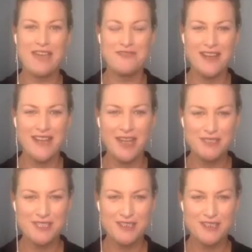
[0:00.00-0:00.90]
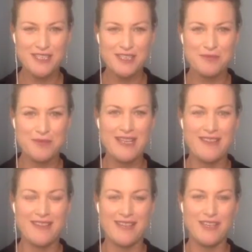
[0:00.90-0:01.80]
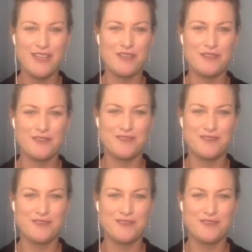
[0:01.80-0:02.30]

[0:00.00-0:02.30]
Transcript: Ray. I'm so excited to be here. Thank you.